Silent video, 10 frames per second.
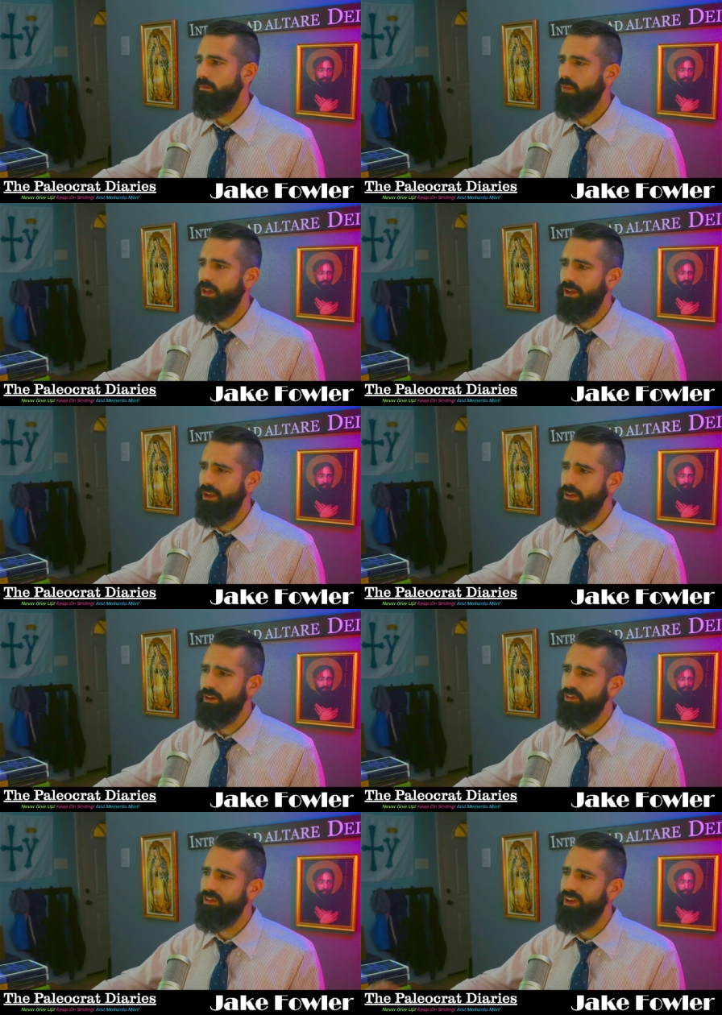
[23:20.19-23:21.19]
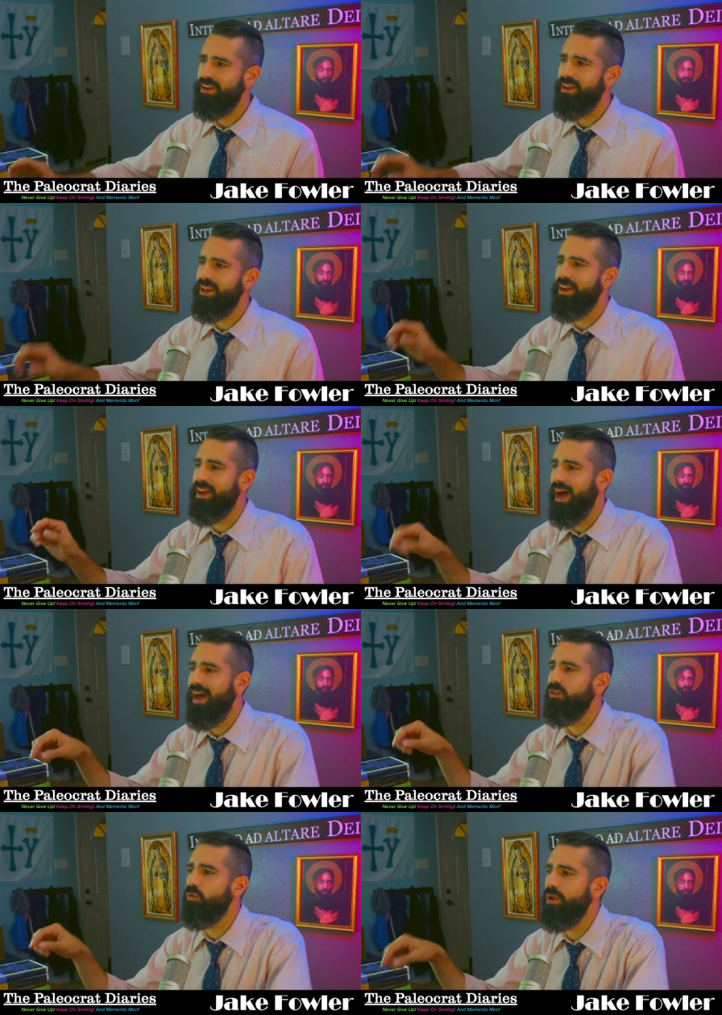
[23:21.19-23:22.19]
Nicholas did
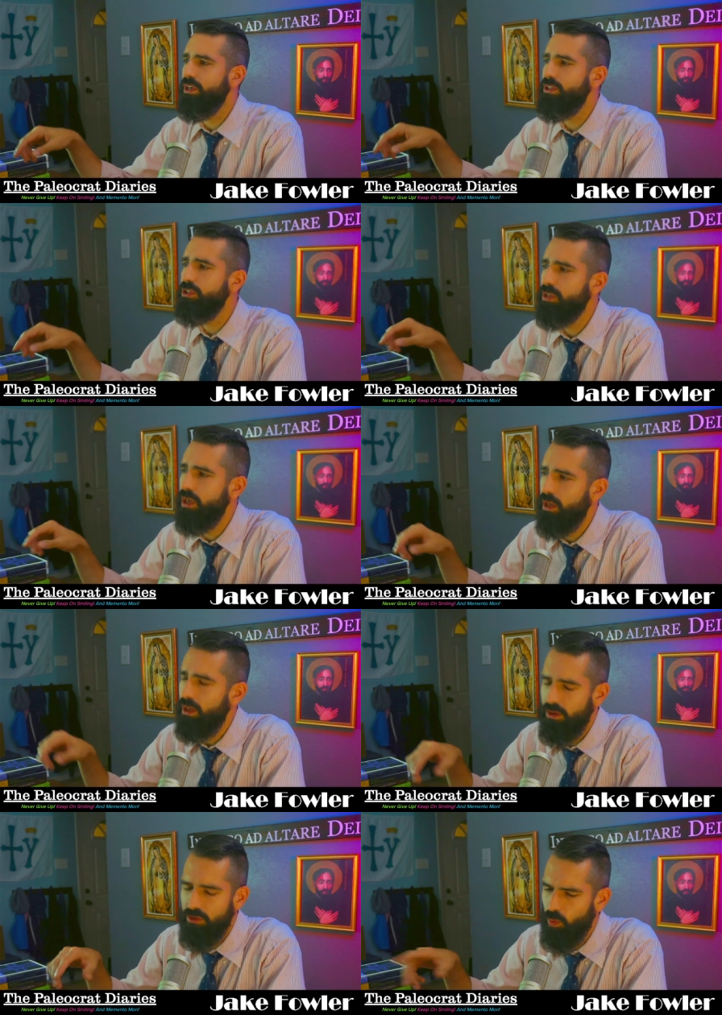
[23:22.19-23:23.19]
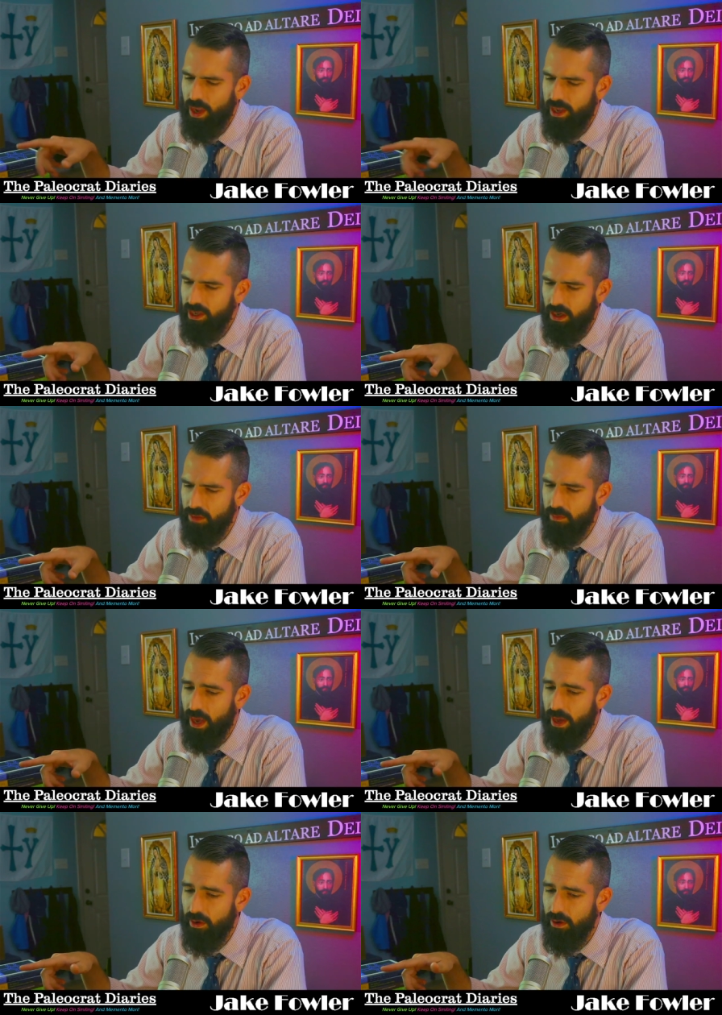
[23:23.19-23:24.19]
not wish to weigh in on the
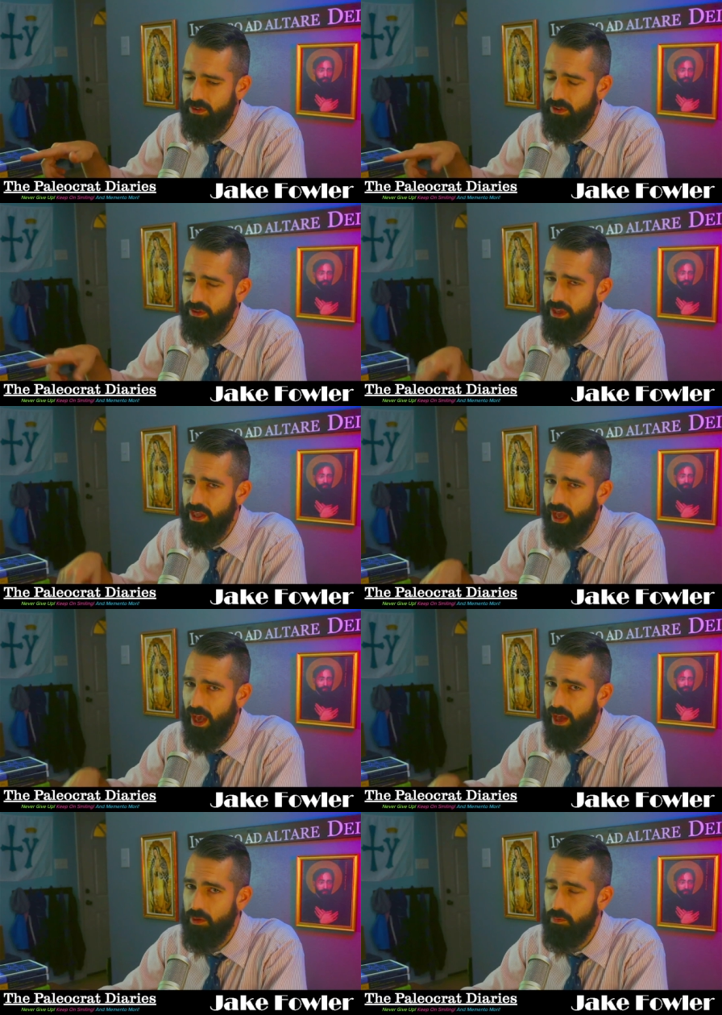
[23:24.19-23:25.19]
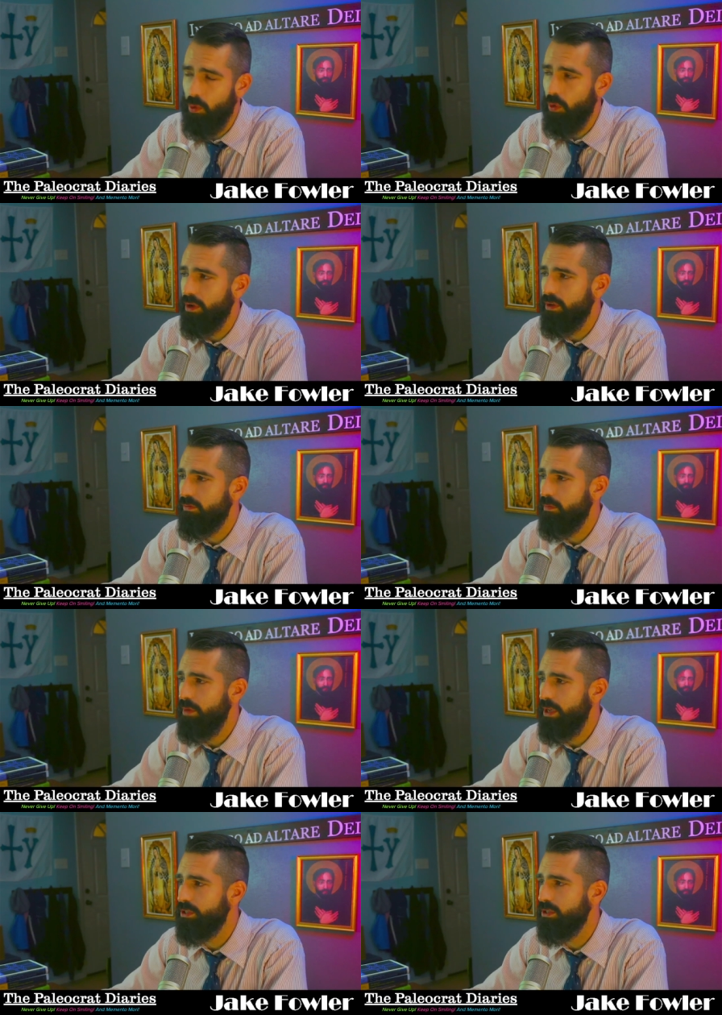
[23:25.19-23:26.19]
matter until he had more
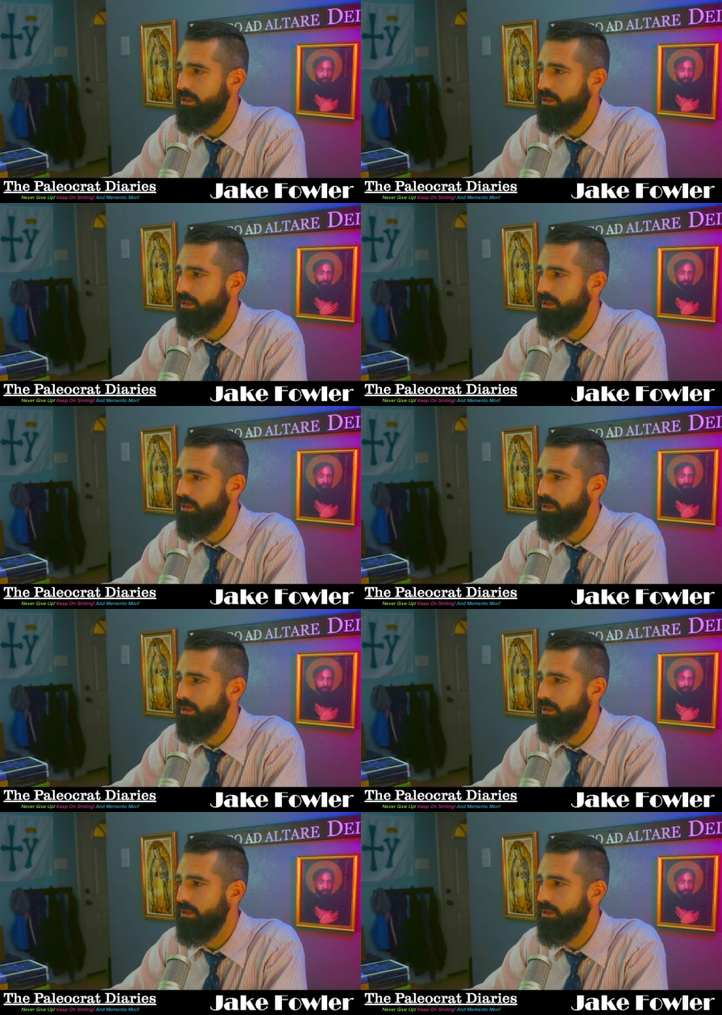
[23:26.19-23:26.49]
information.